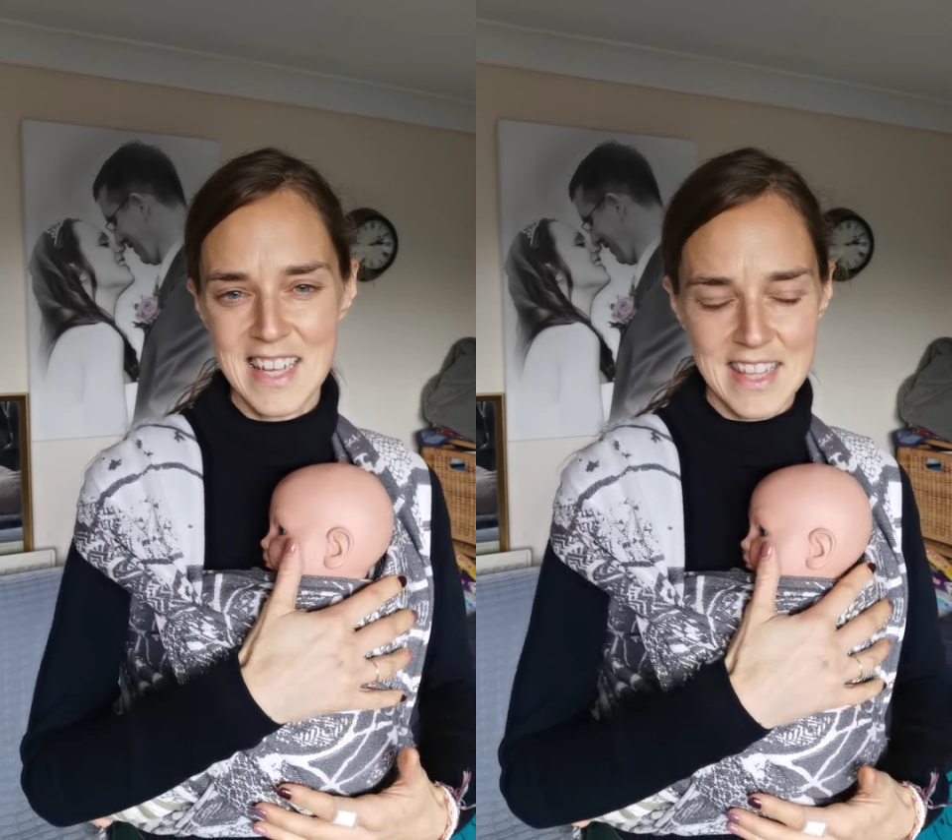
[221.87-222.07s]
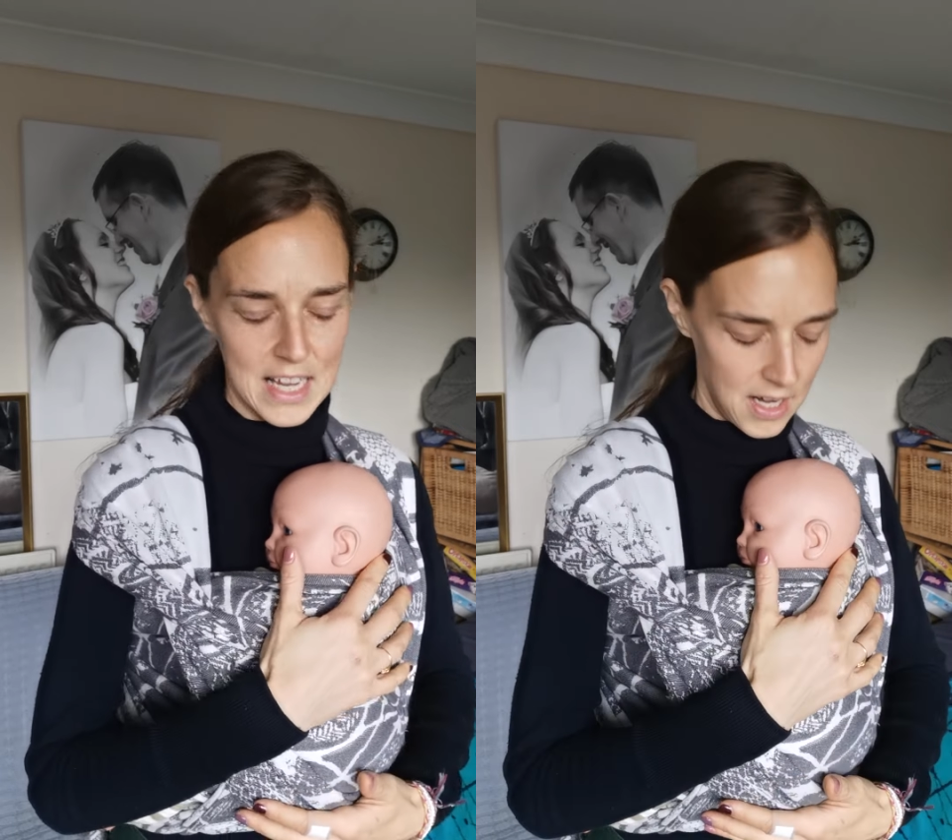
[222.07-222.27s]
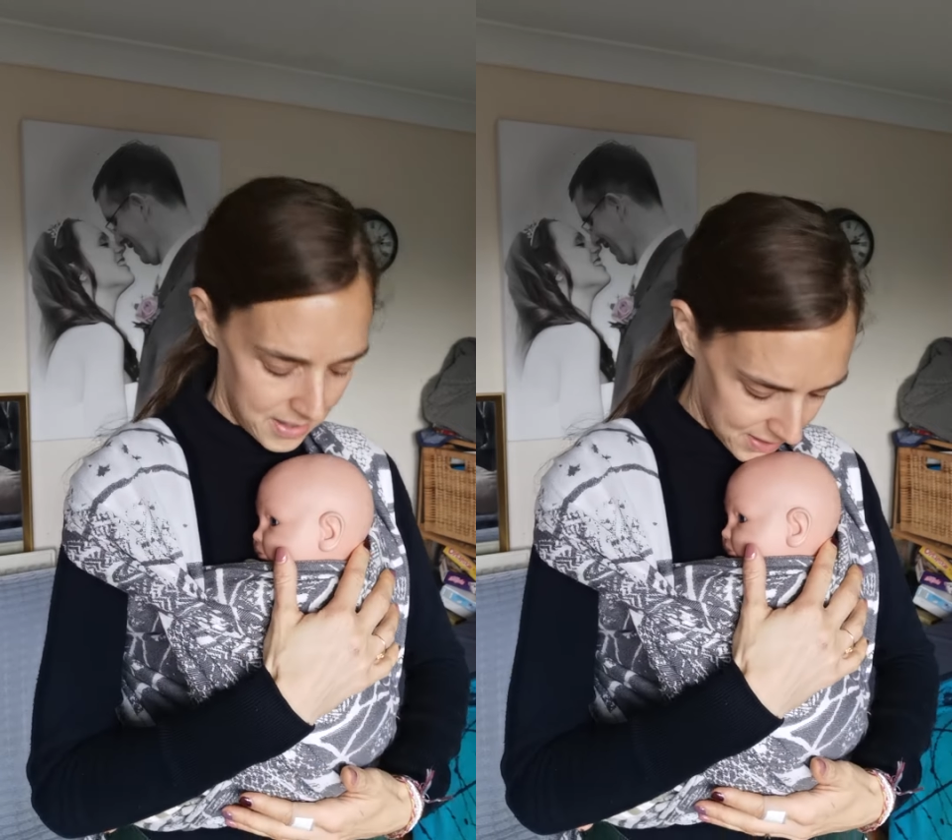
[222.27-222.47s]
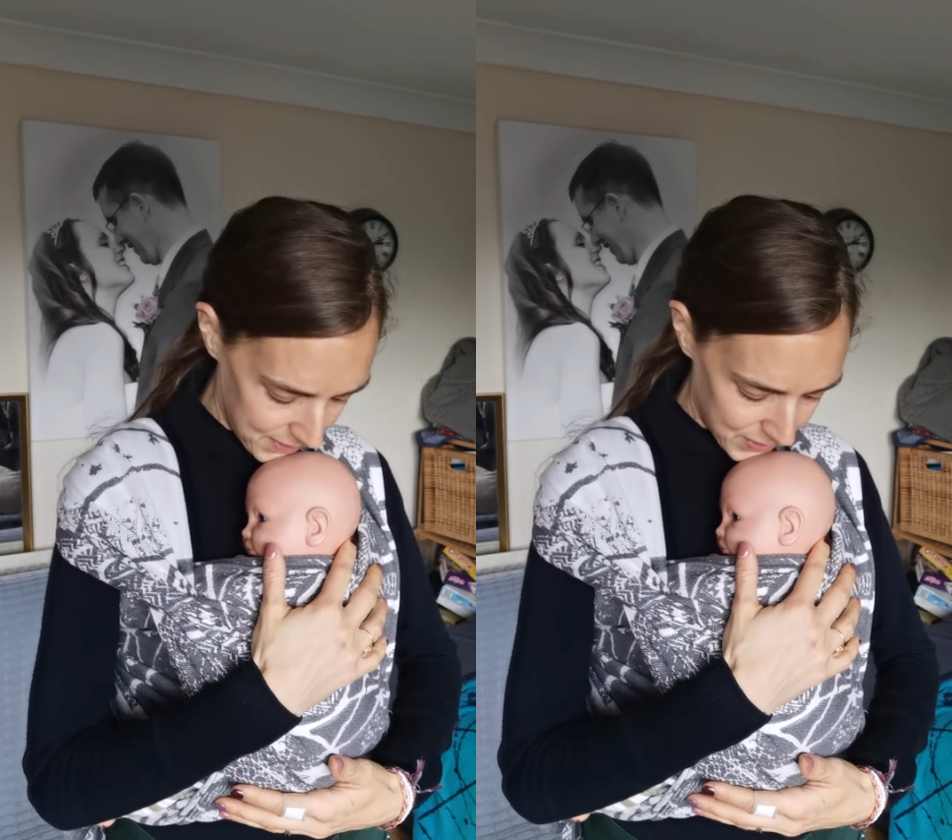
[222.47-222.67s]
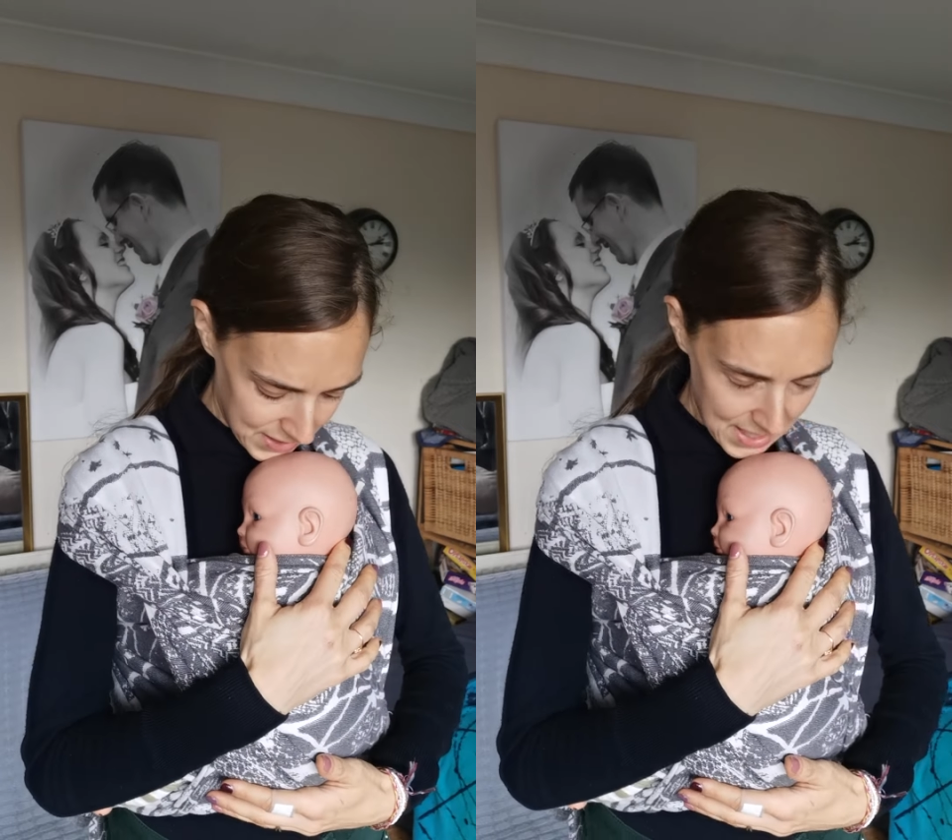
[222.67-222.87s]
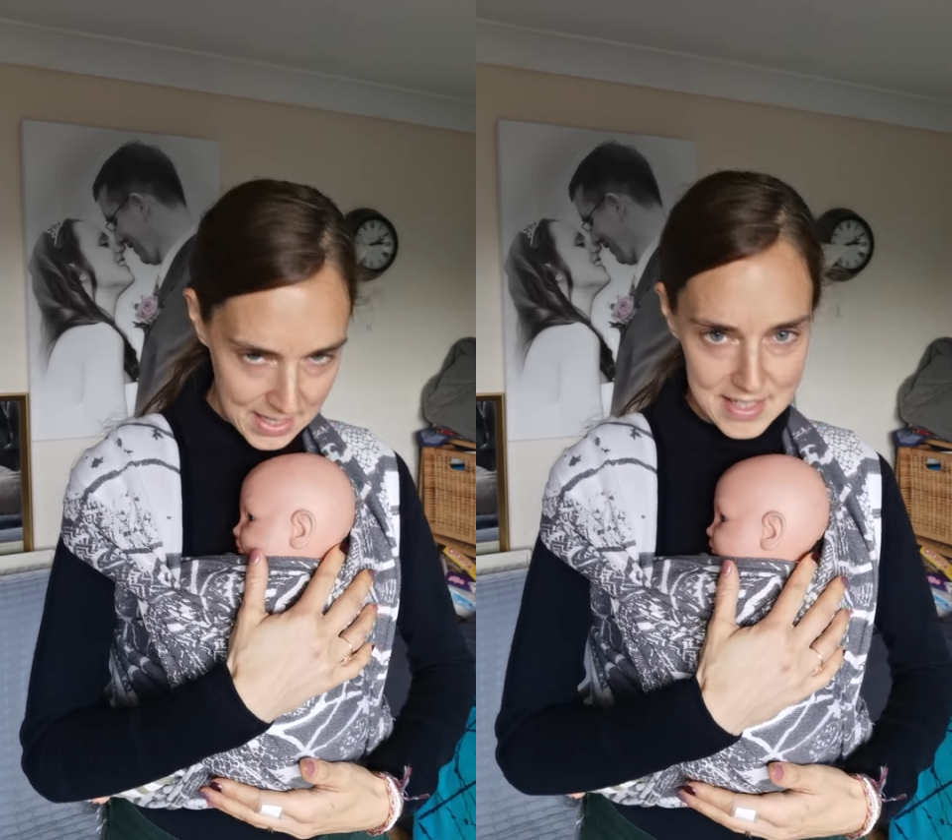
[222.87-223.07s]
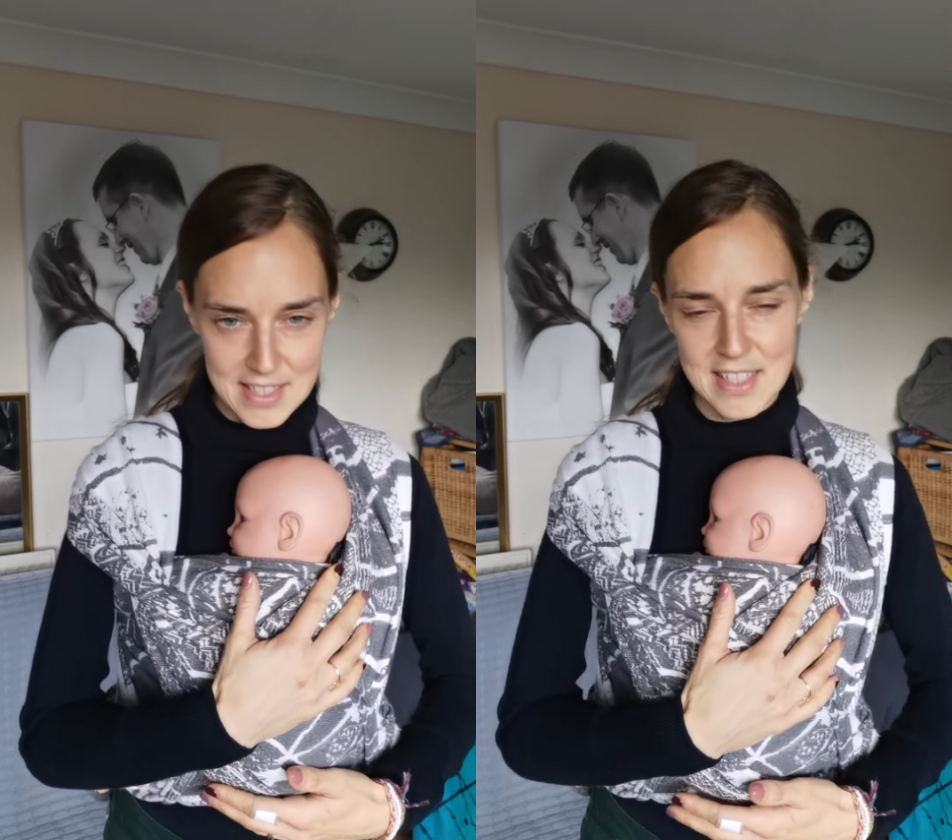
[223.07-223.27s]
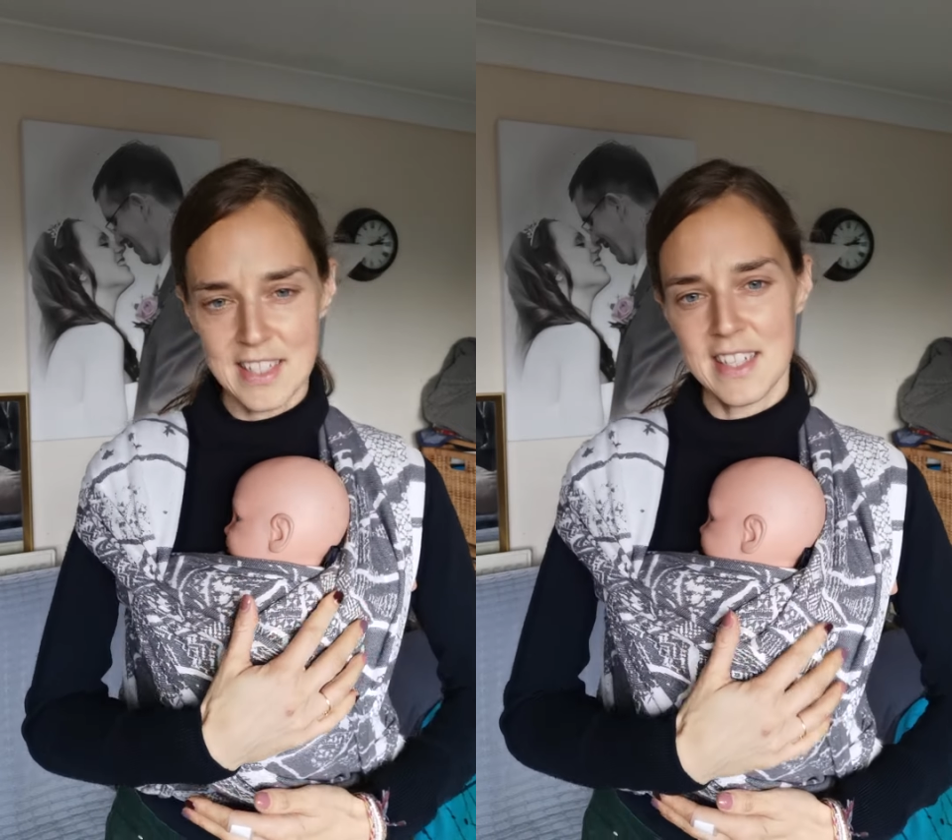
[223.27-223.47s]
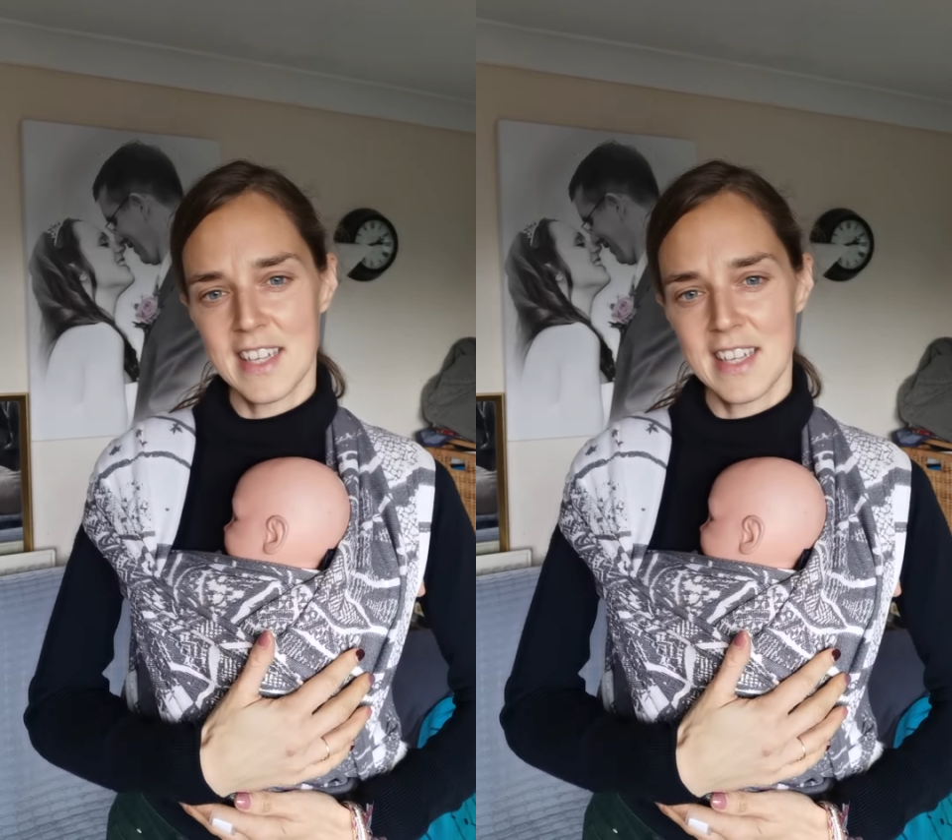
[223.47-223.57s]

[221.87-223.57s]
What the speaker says: They're close enough to kiss,